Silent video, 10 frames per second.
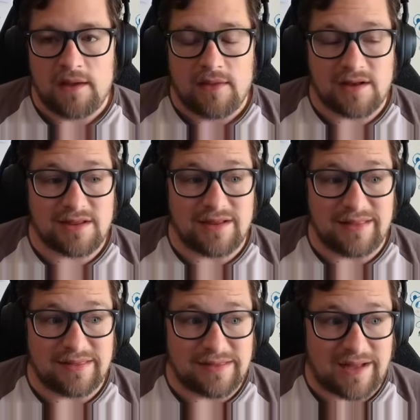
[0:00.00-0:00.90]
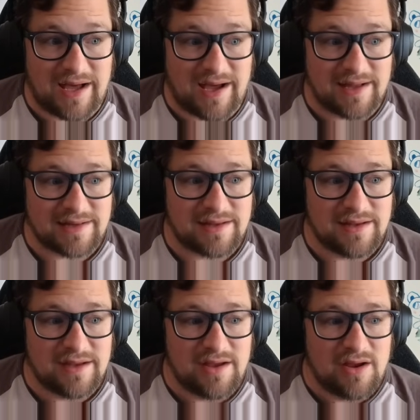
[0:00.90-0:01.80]
That's a lot.
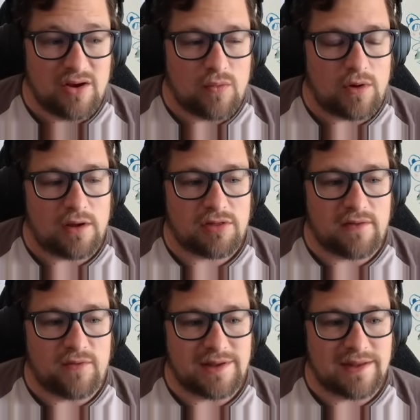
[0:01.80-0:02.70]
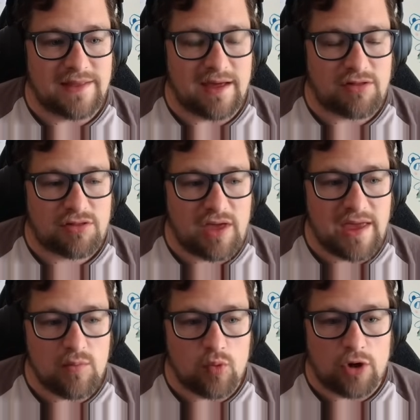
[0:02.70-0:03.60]
Whereas if we did that
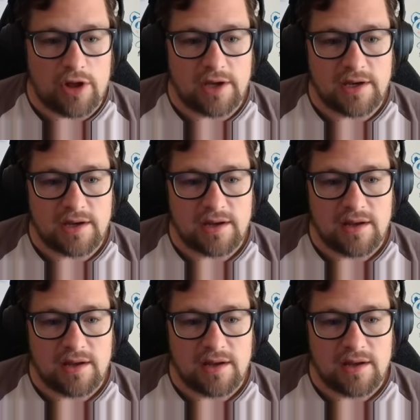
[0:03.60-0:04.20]
same one